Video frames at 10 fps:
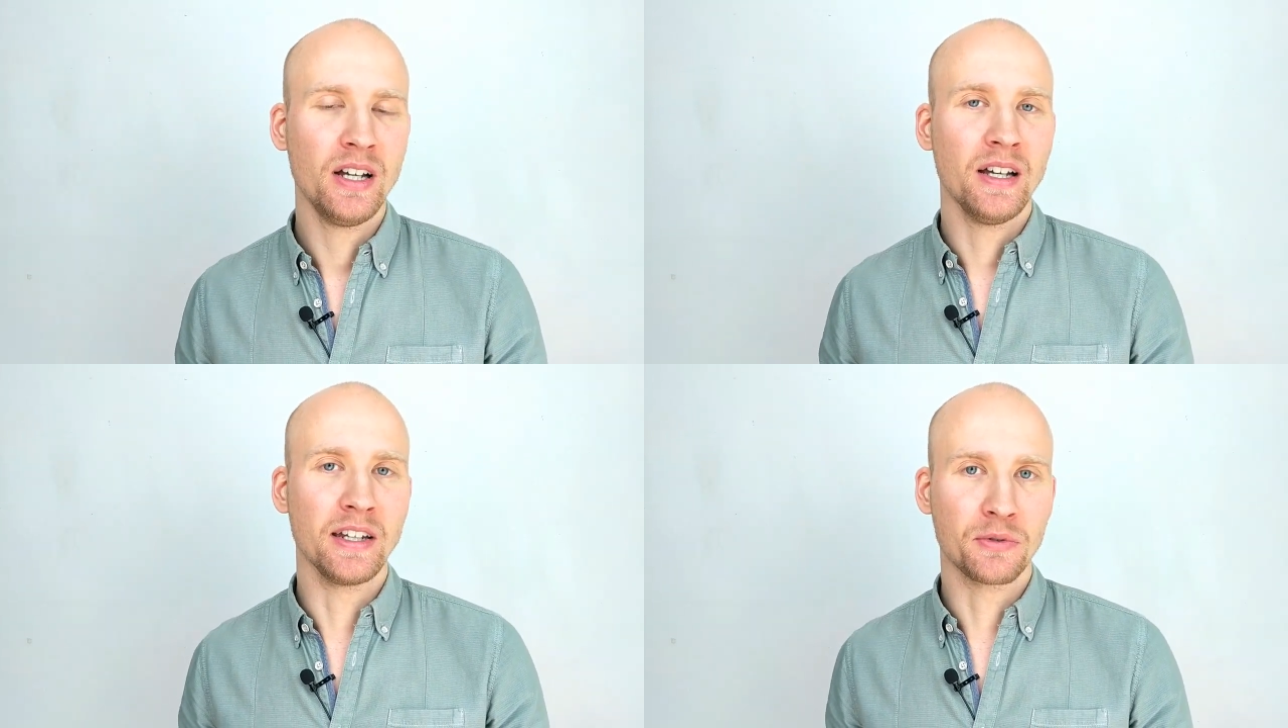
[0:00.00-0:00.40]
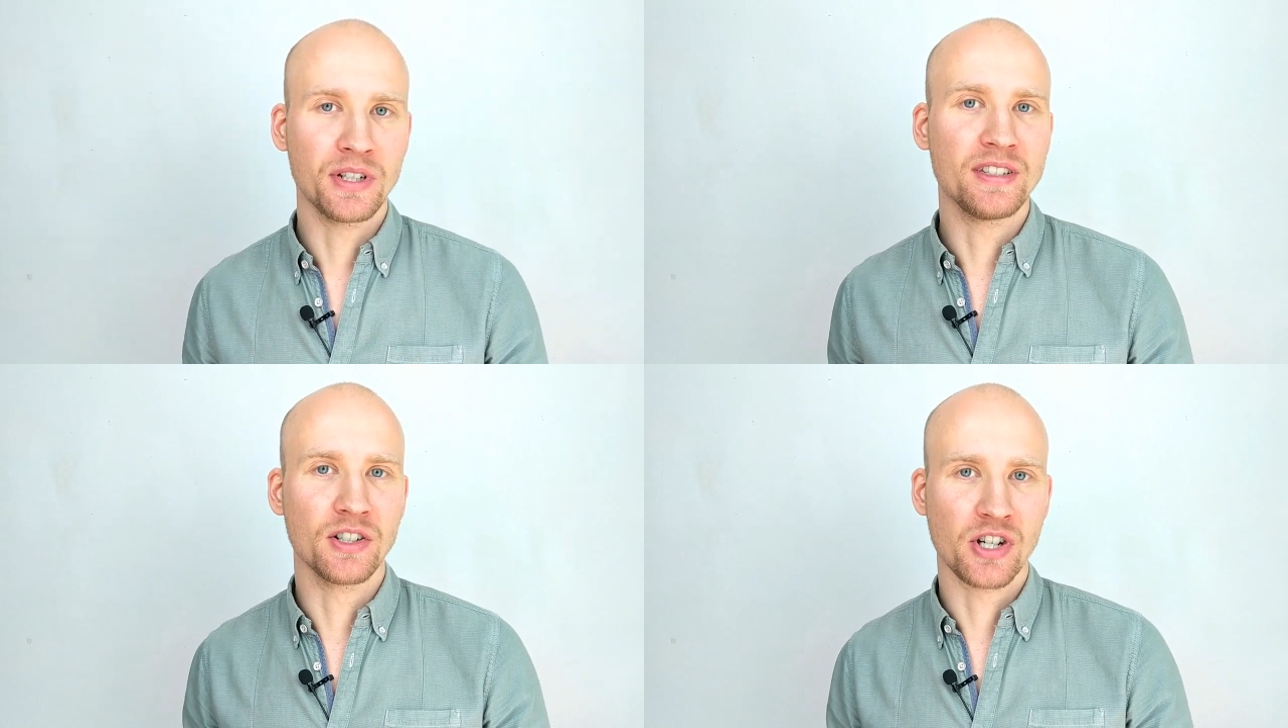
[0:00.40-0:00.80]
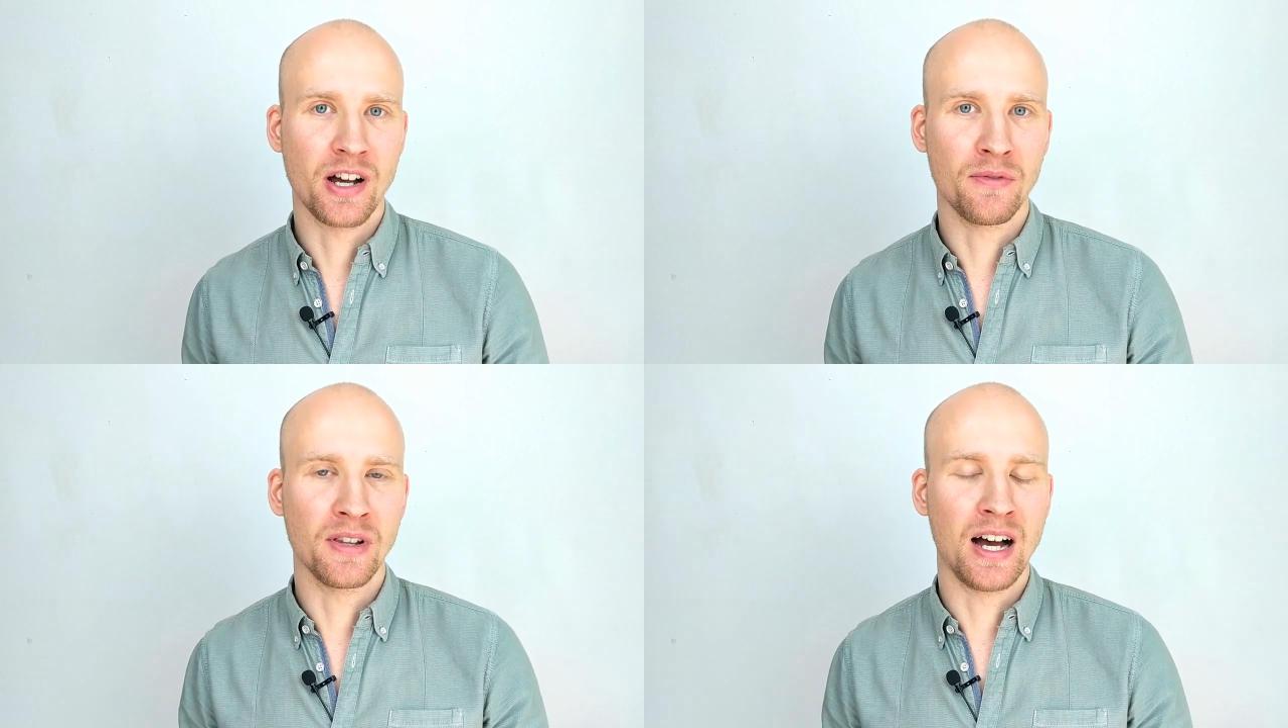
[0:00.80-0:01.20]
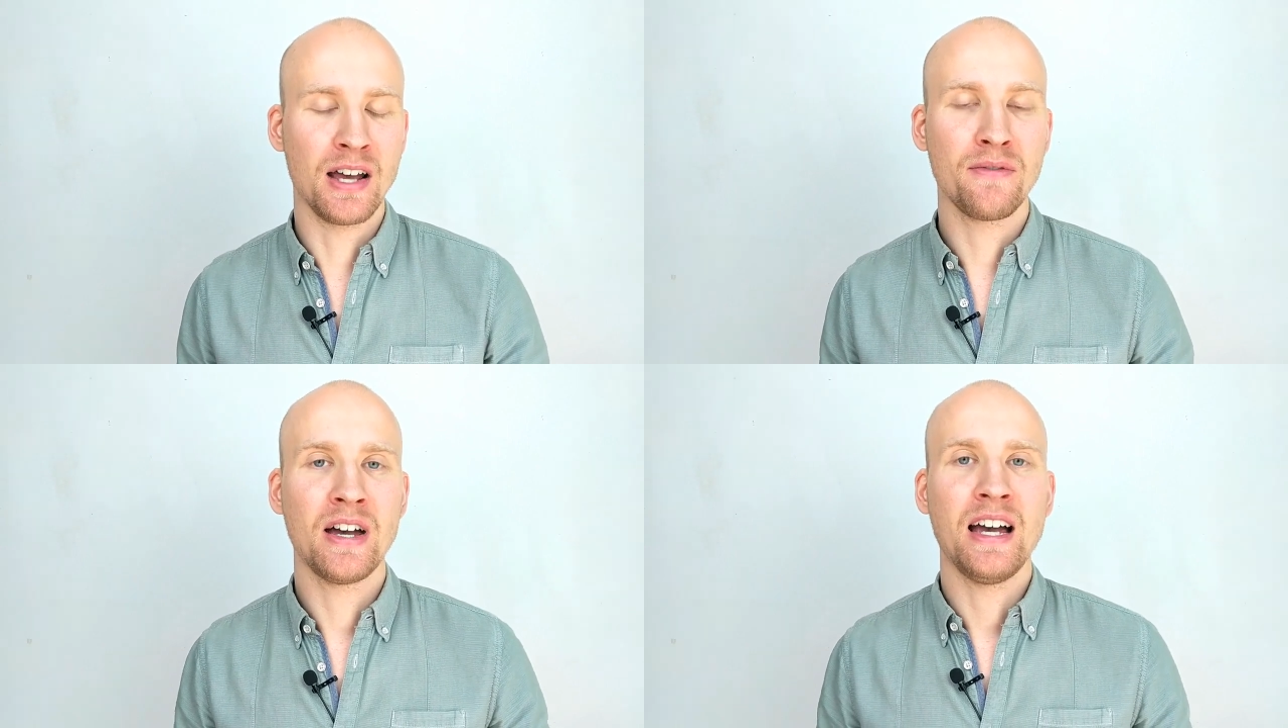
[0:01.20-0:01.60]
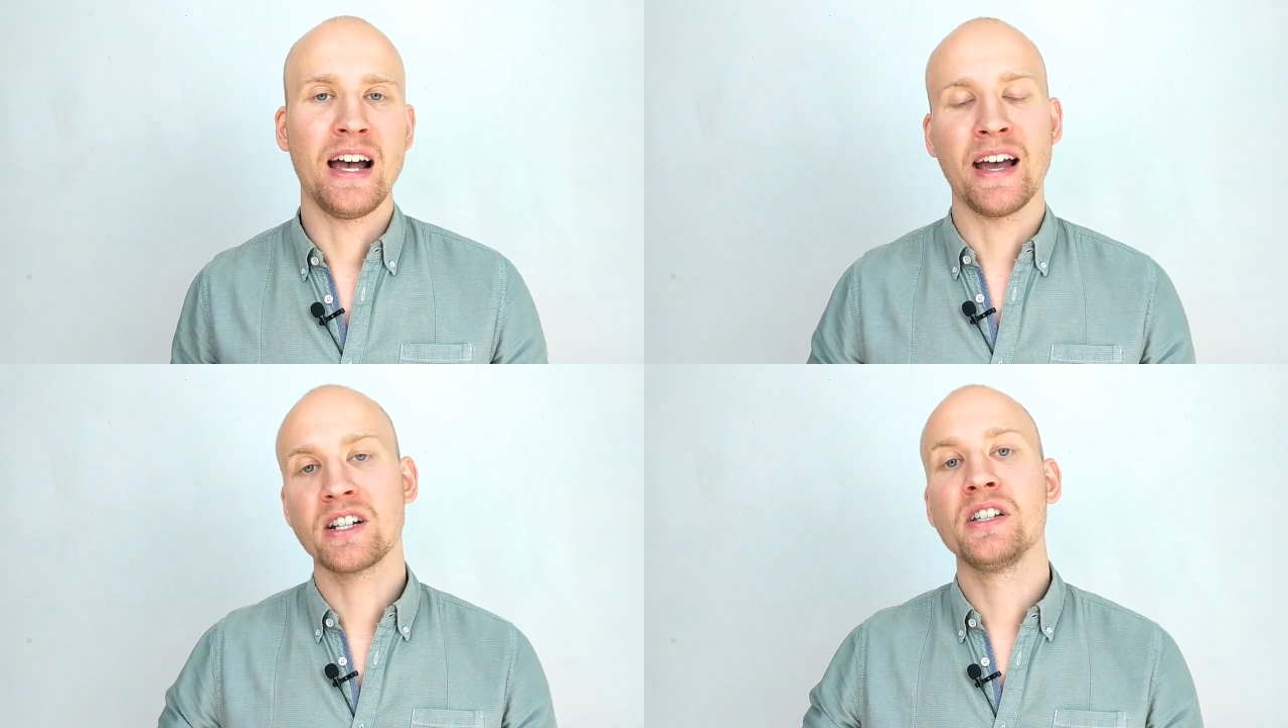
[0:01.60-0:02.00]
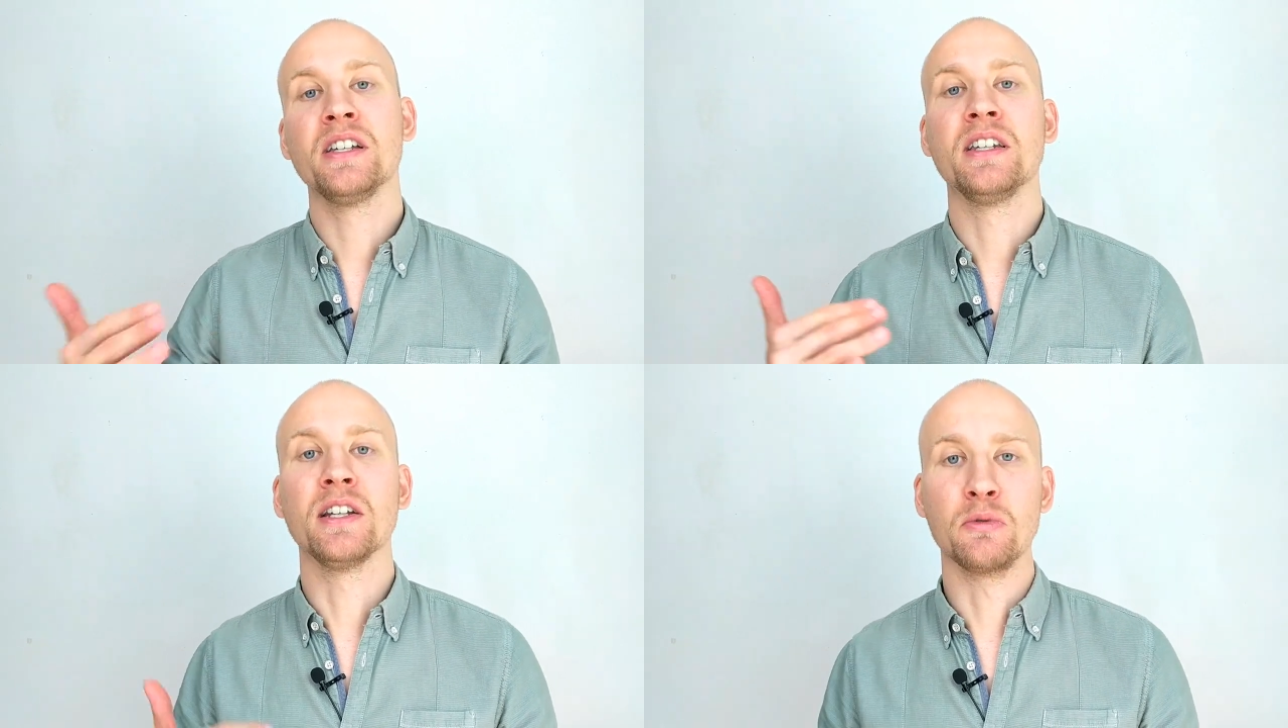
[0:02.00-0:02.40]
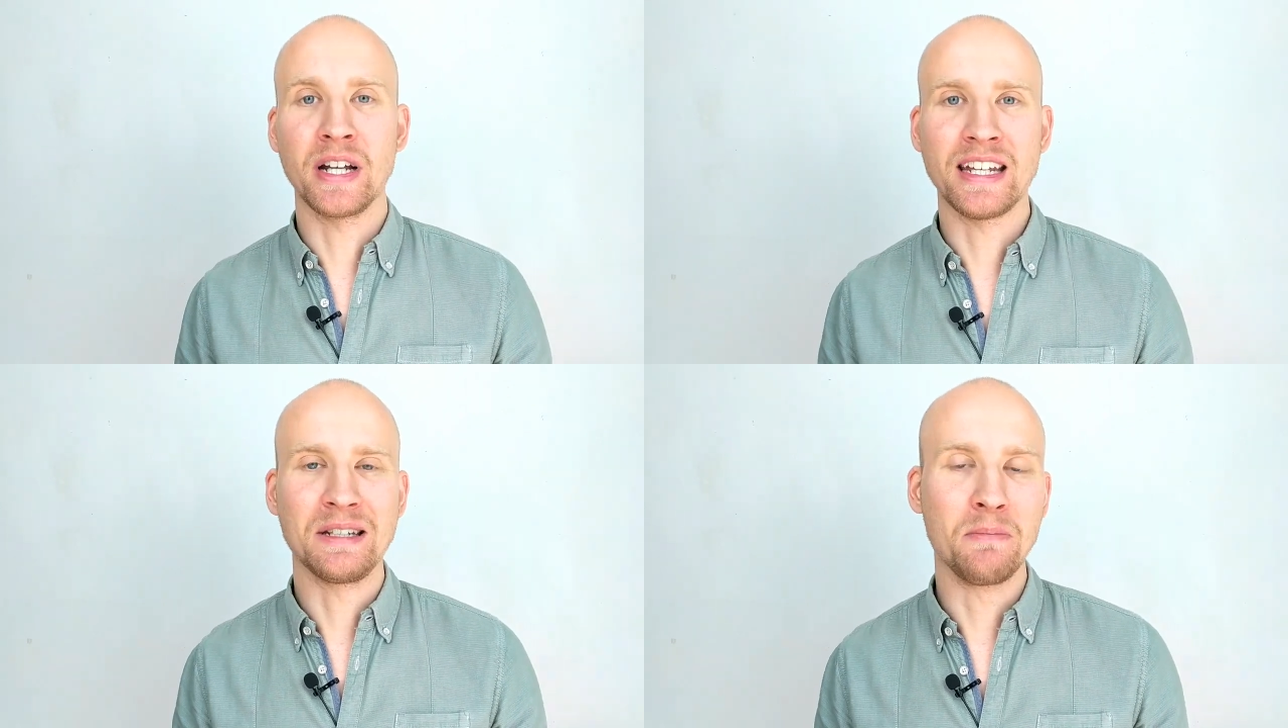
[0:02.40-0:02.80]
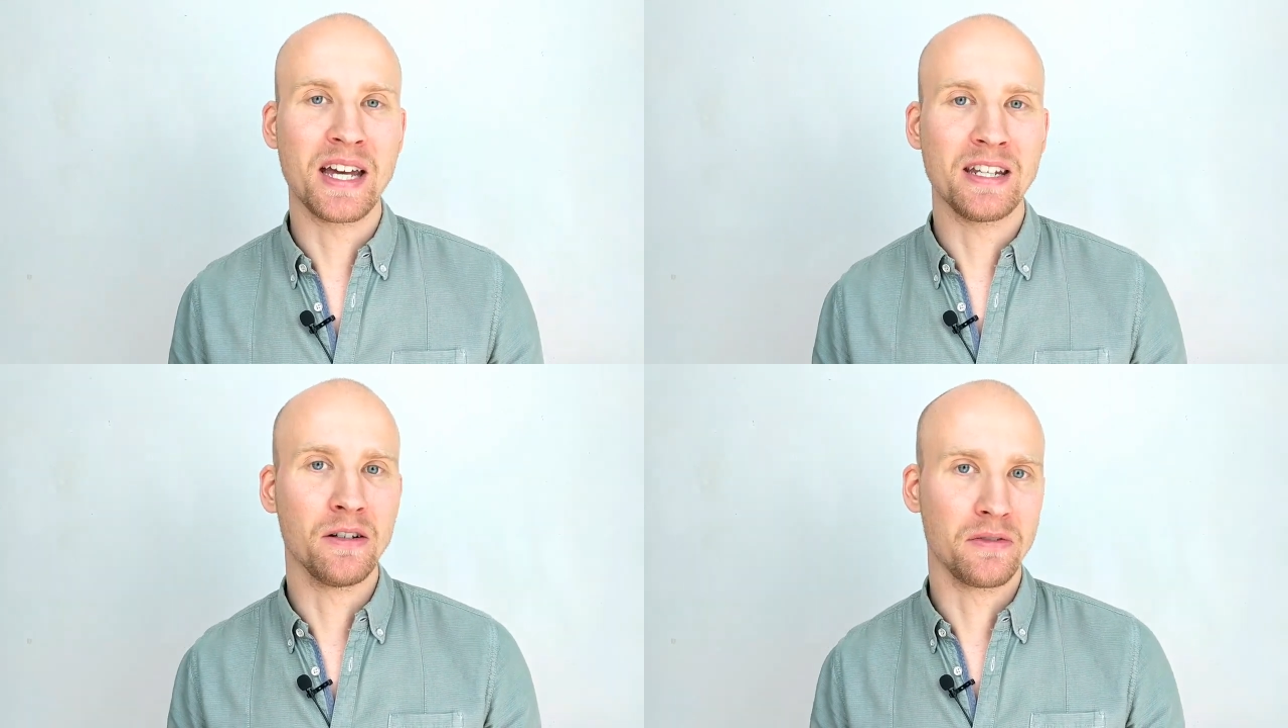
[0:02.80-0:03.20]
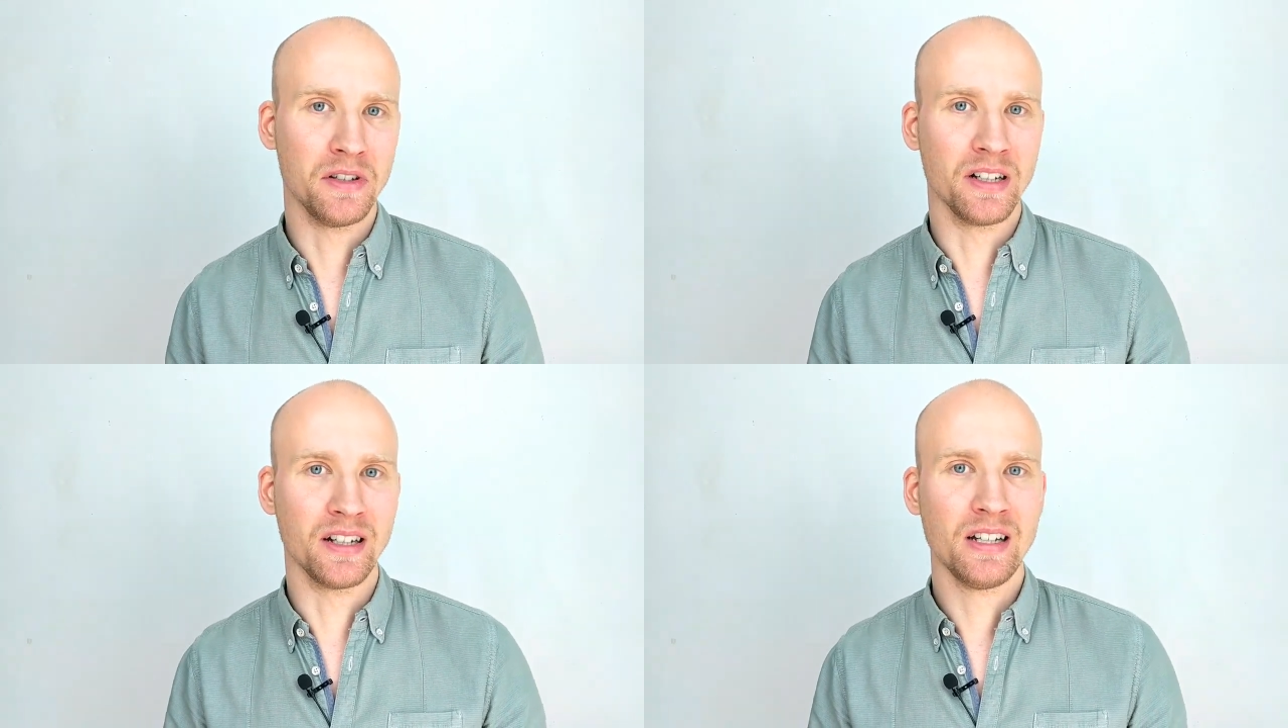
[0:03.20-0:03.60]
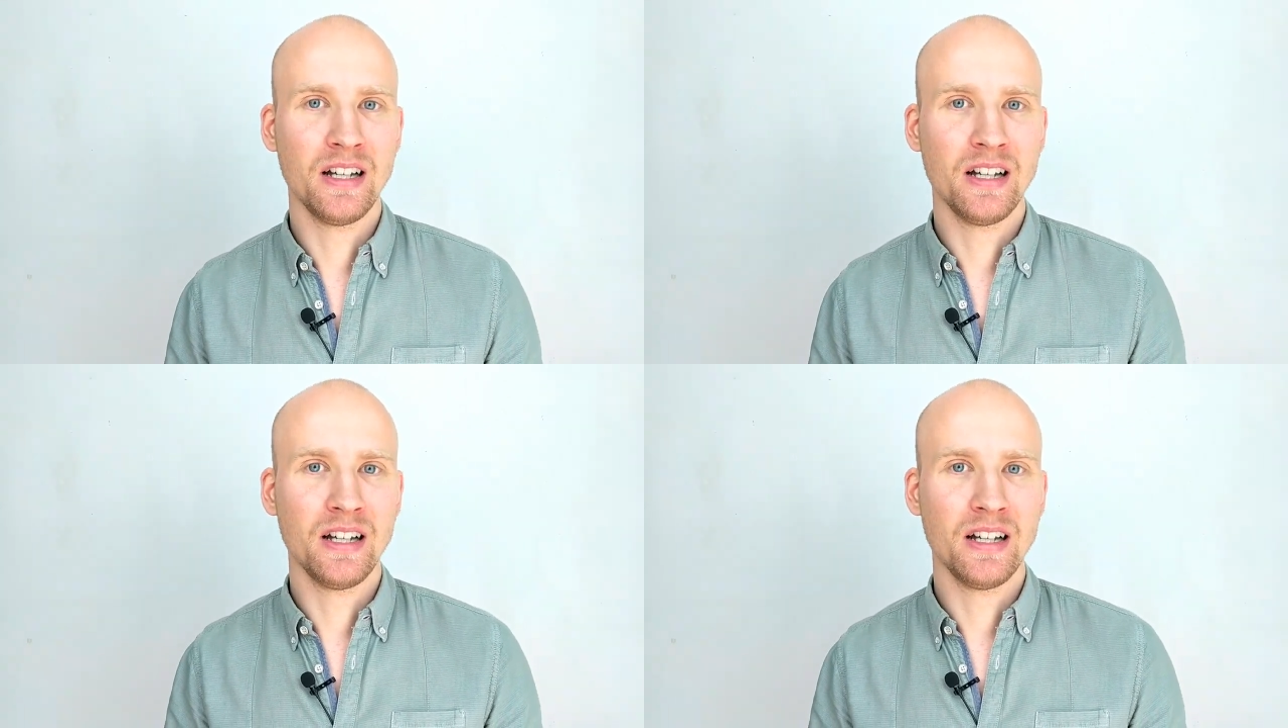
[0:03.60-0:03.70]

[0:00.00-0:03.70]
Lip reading: increase the shelf life actually degrade many of the